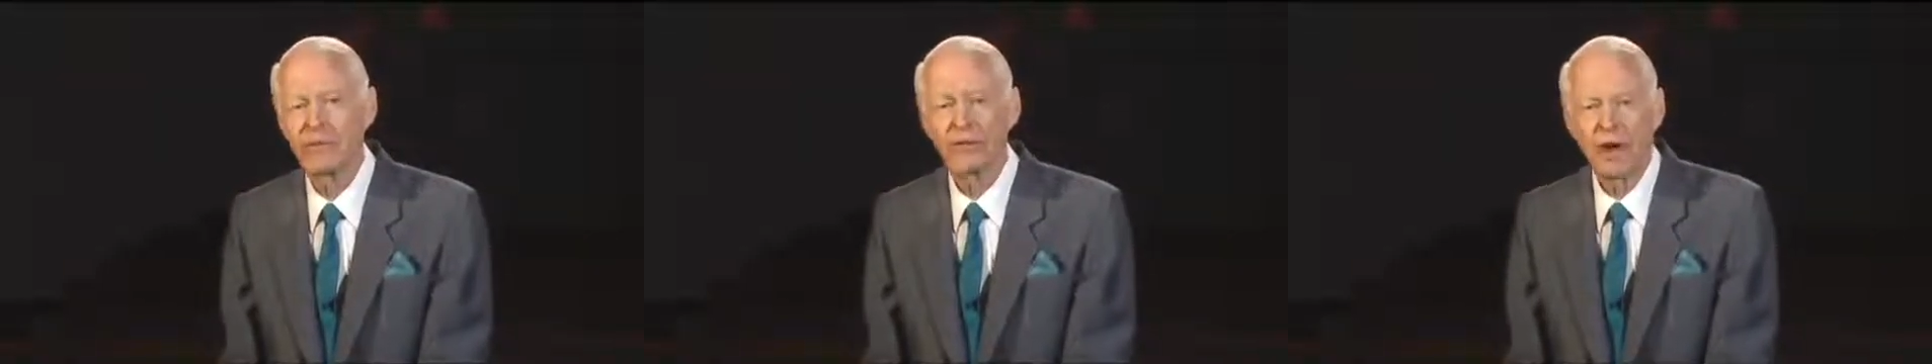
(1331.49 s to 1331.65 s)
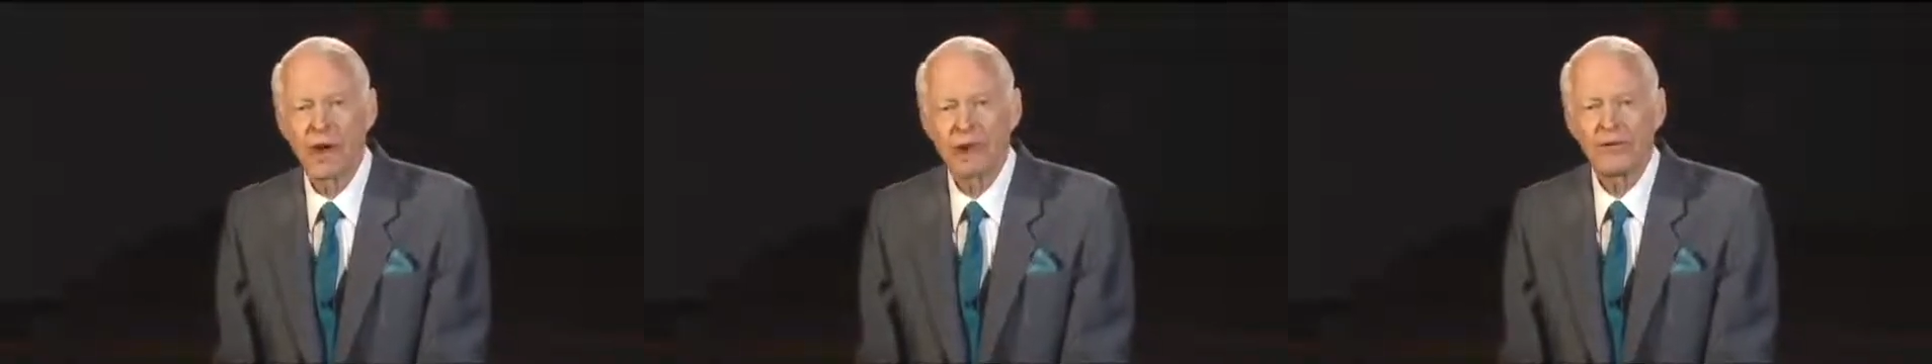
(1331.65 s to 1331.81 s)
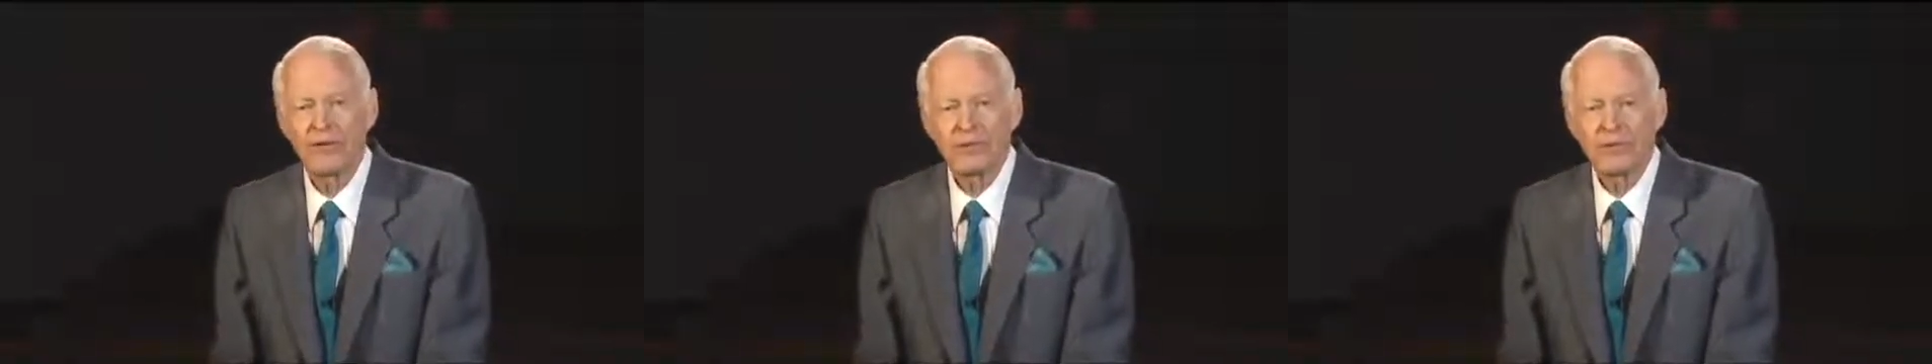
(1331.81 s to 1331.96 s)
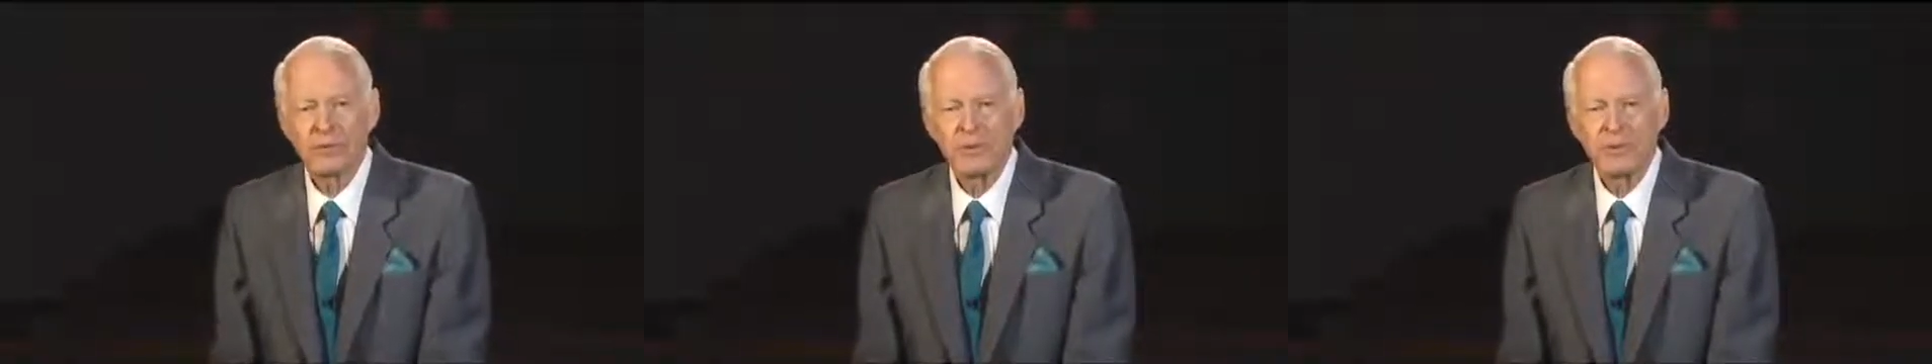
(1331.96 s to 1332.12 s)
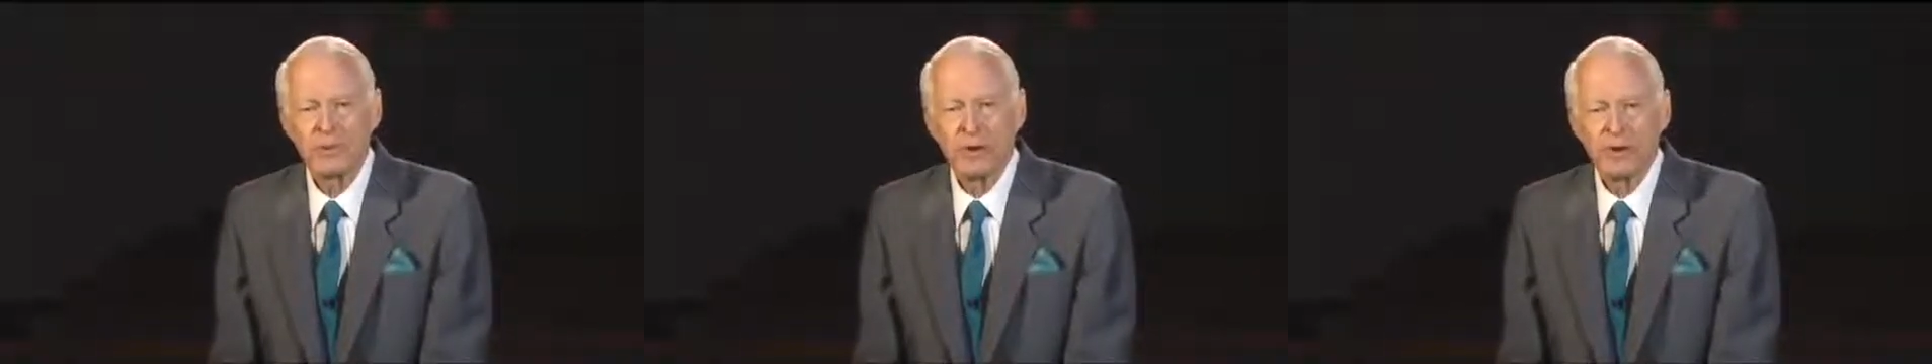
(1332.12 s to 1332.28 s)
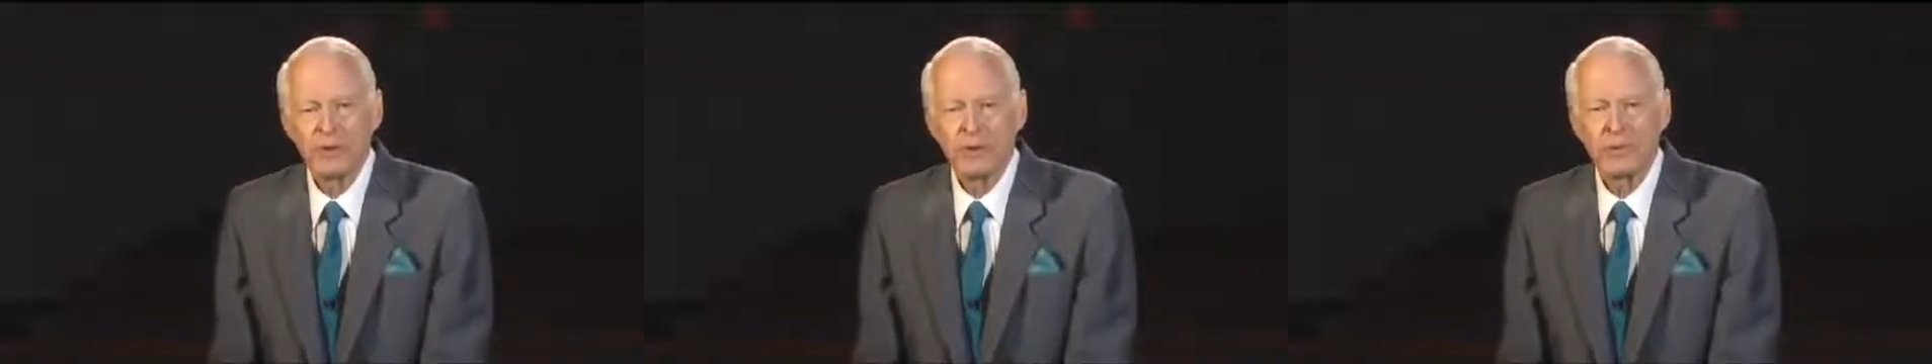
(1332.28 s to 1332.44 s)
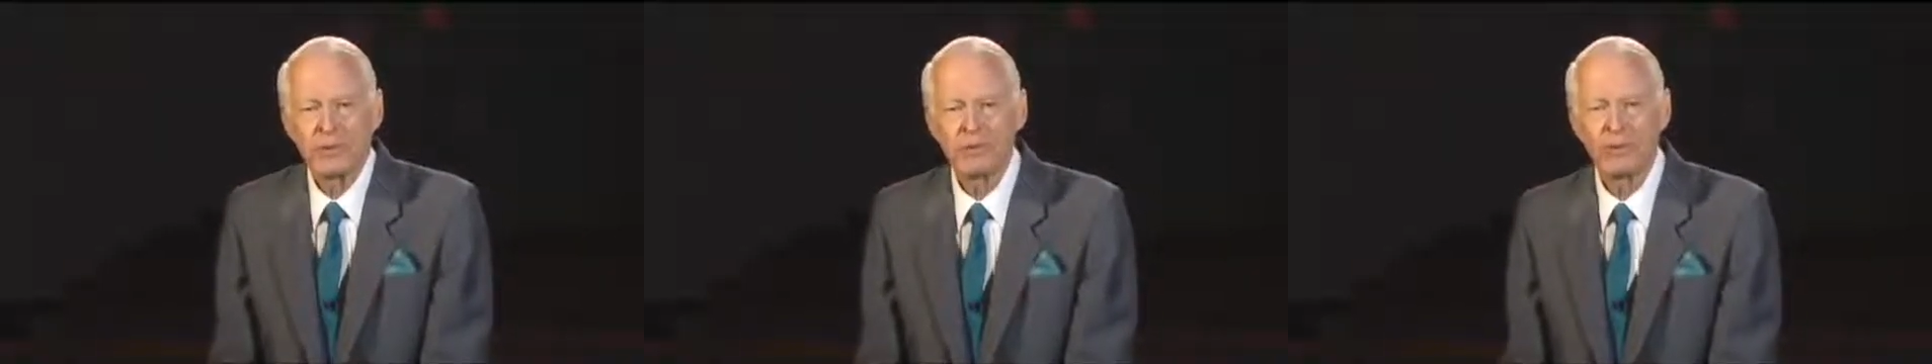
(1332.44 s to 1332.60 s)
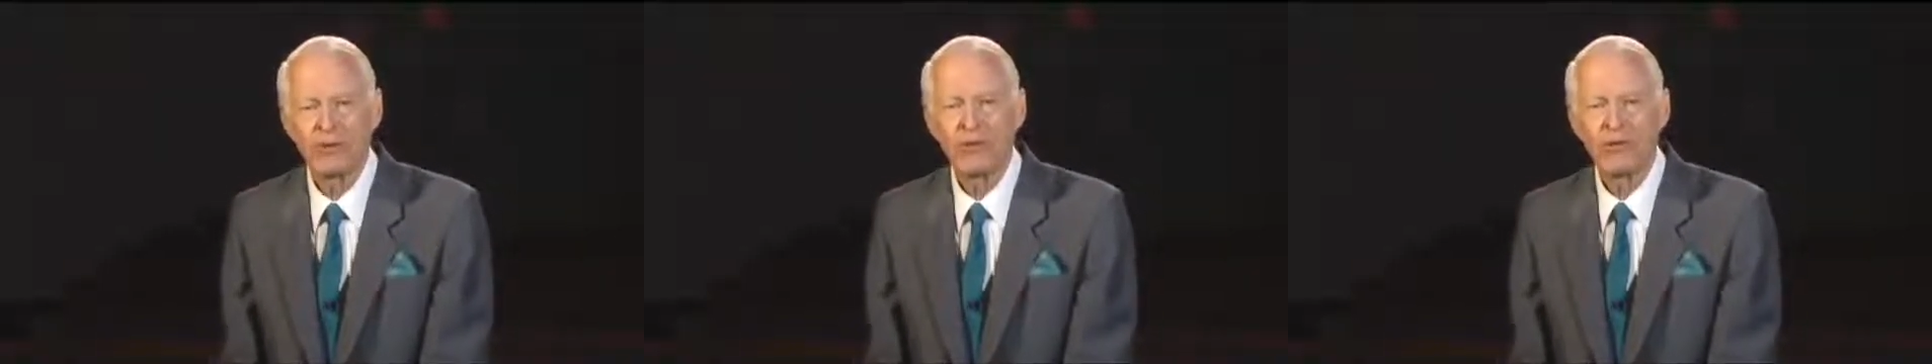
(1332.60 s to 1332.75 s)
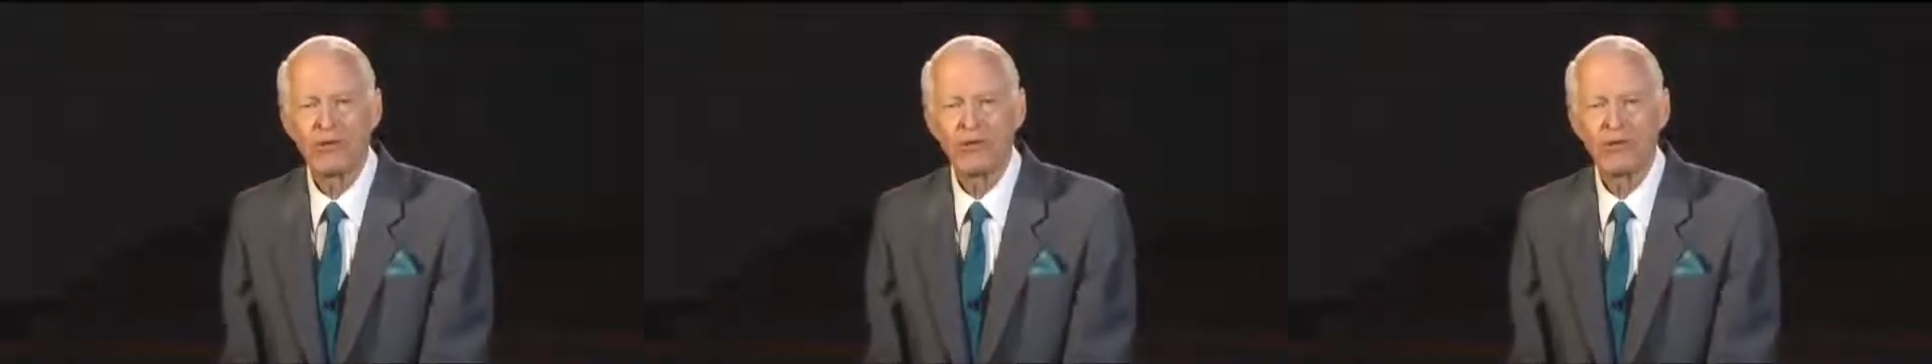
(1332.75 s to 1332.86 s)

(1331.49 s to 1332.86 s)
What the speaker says: The congressmen don't.